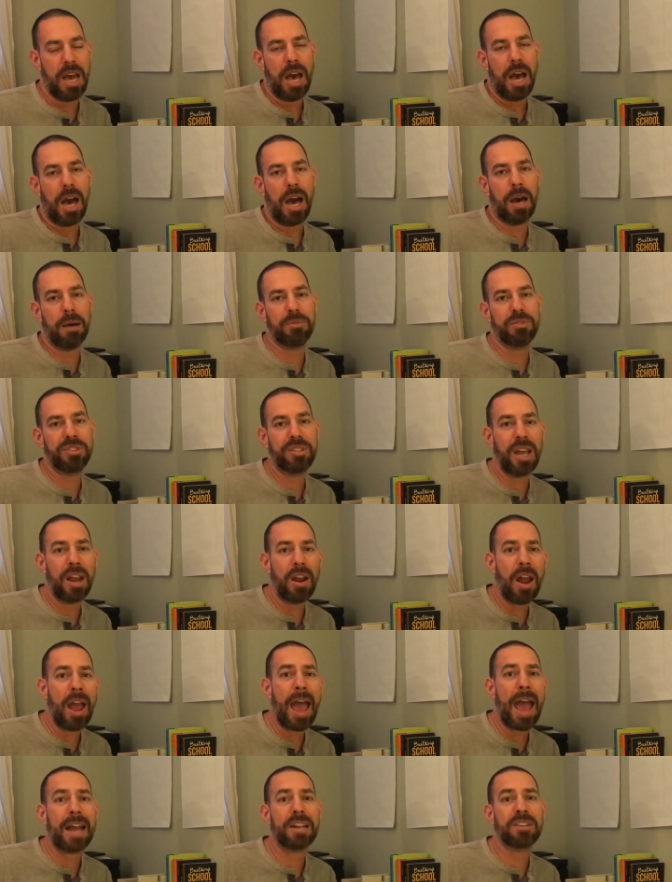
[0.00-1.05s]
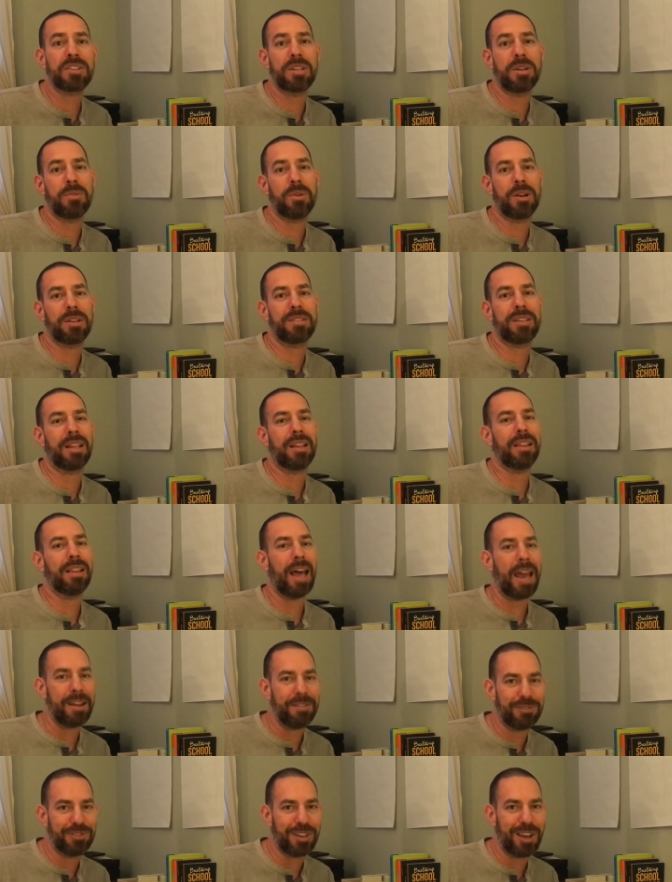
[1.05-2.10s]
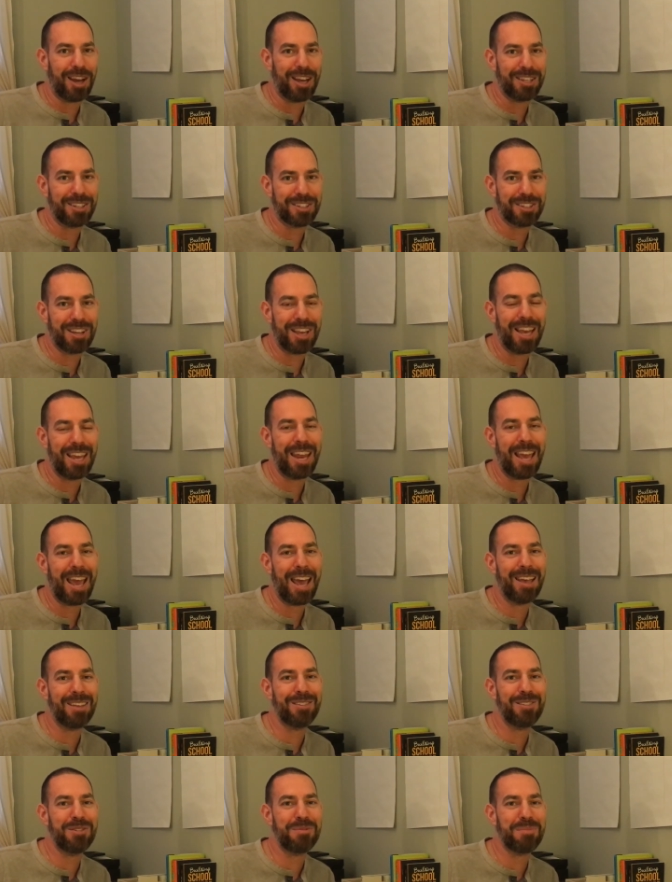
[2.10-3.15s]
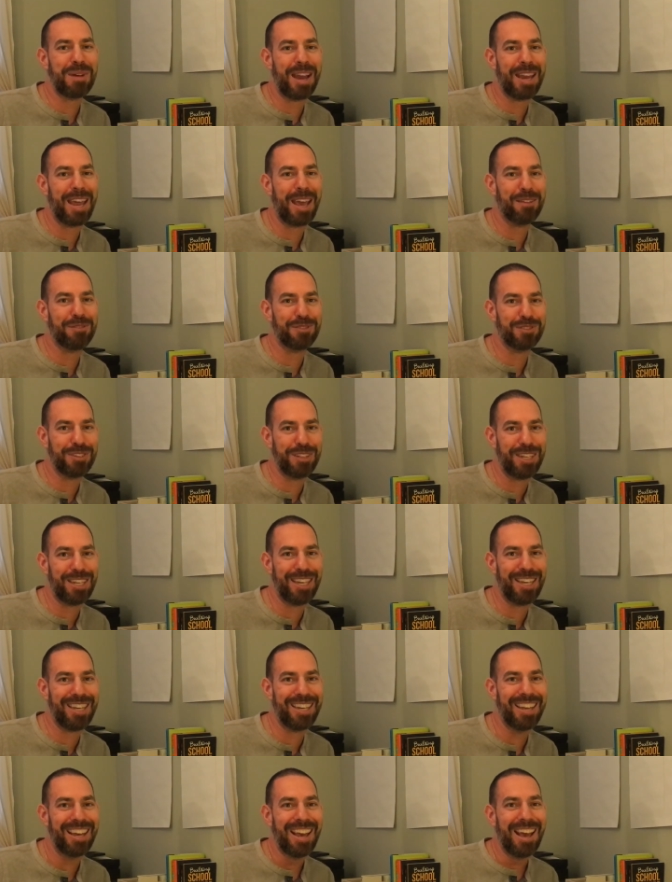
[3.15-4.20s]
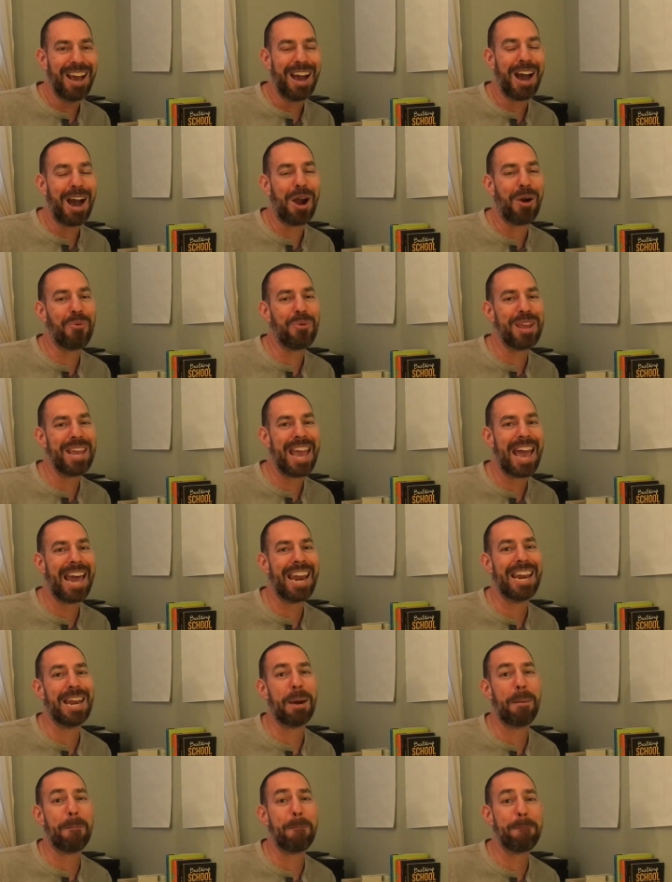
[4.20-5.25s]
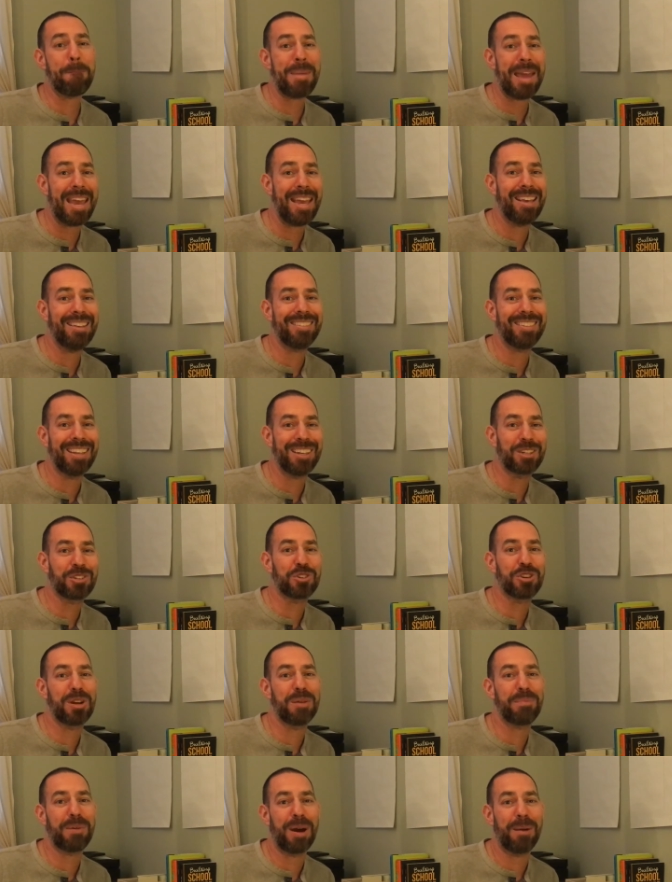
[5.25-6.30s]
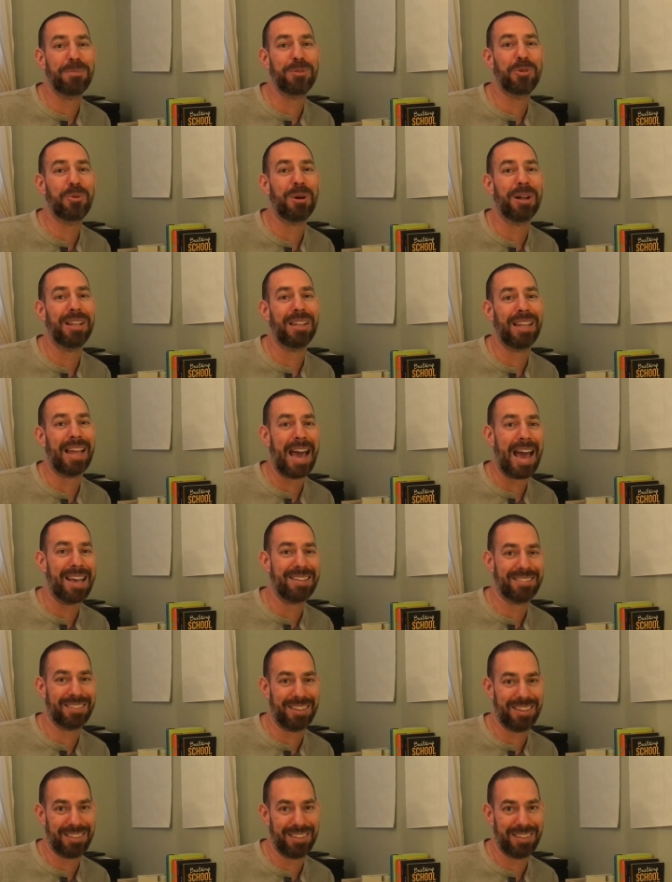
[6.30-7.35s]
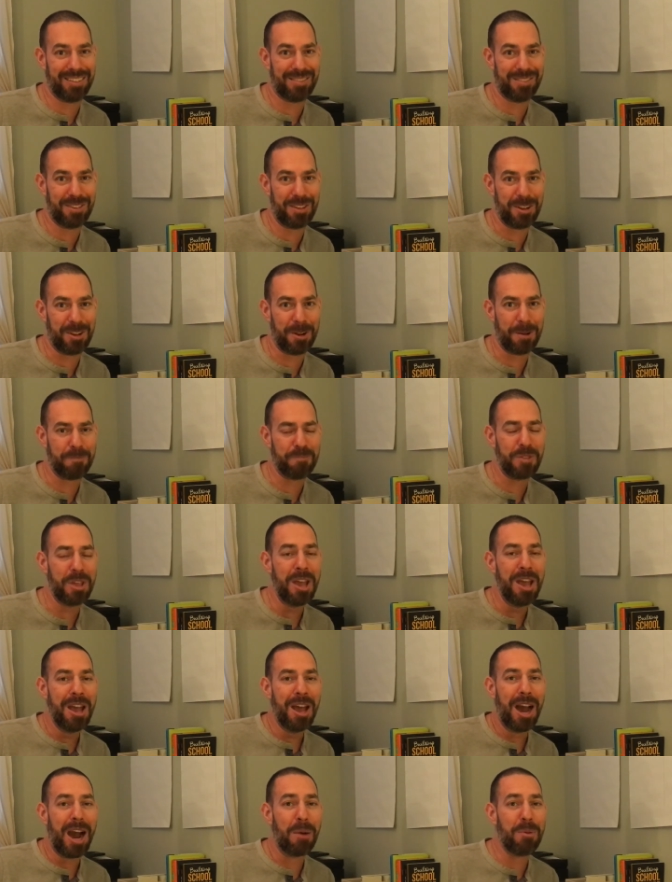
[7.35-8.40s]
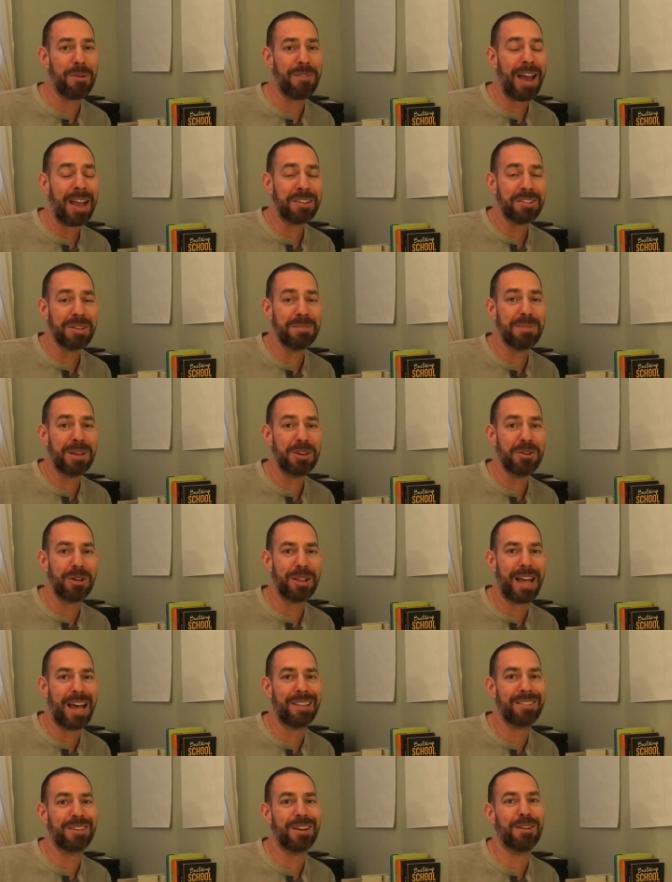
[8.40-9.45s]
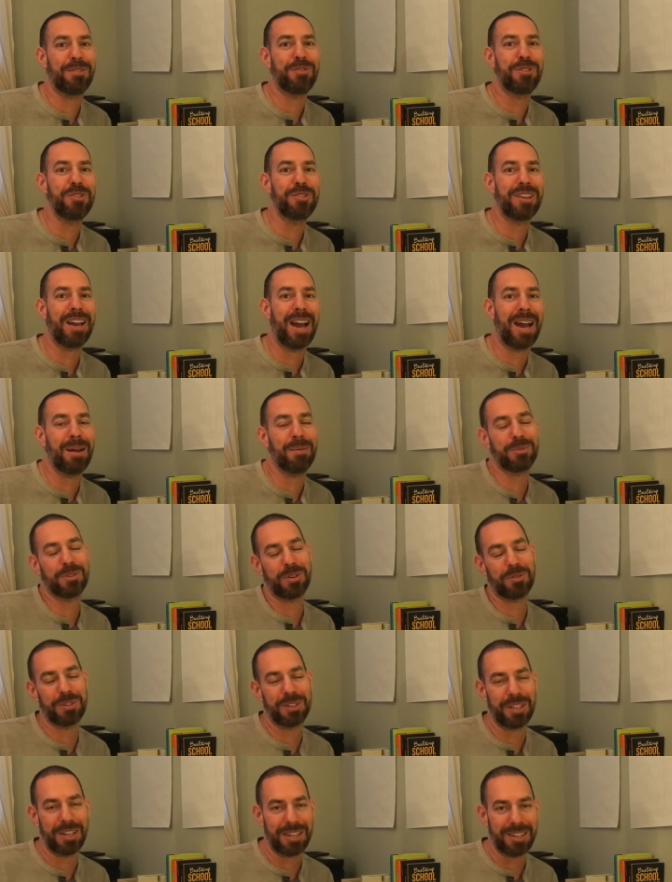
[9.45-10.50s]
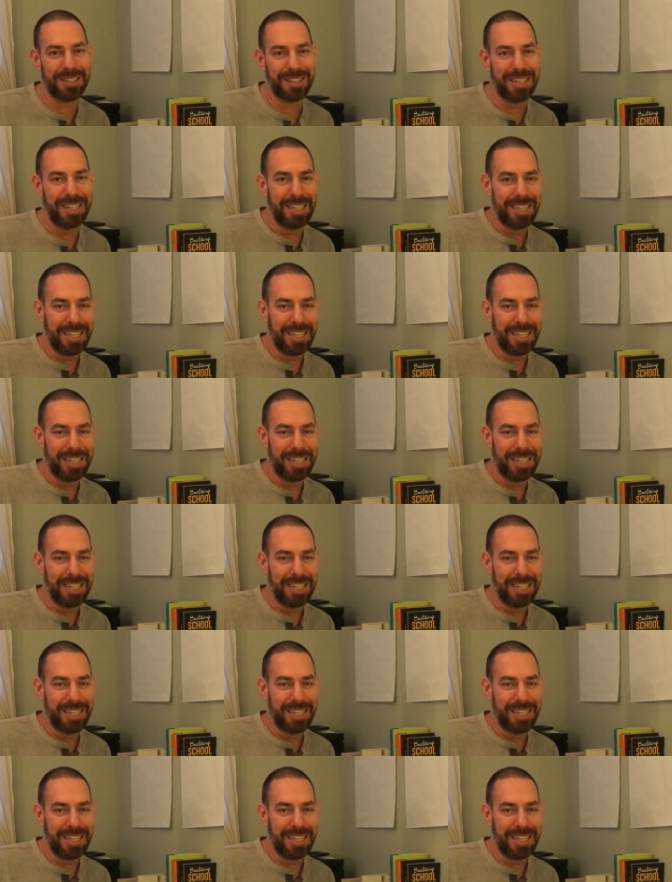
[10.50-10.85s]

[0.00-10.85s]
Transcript: Um, Sarah actually works at Lifetouch, and as you might have seen, uh, we had an amazing trip up to Alaska this year. Um, we've actually been to Alaska a few times over the